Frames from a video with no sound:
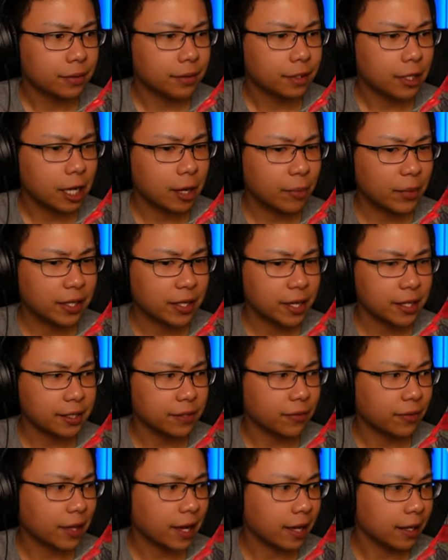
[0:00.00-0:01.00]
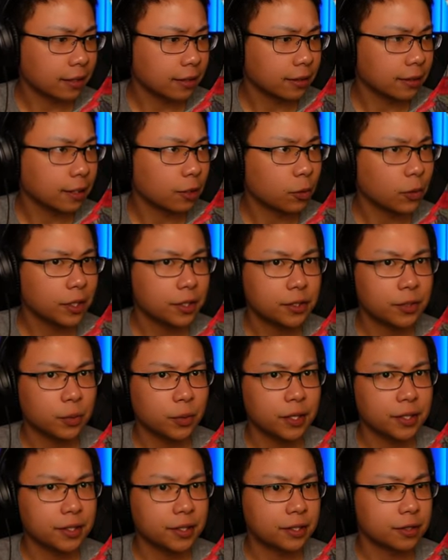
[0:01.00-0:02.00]
And because of that, like when is
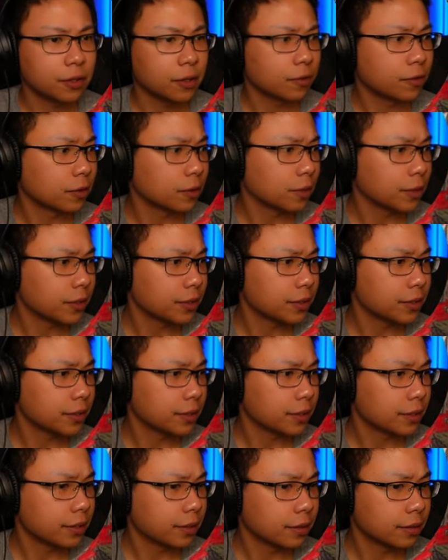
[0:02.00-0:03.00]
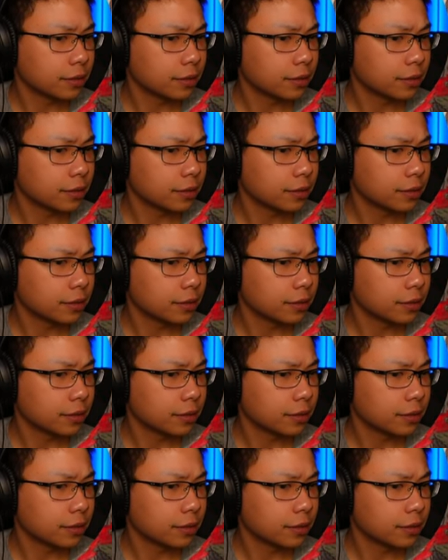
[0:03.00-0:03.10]
when is this over? When is uh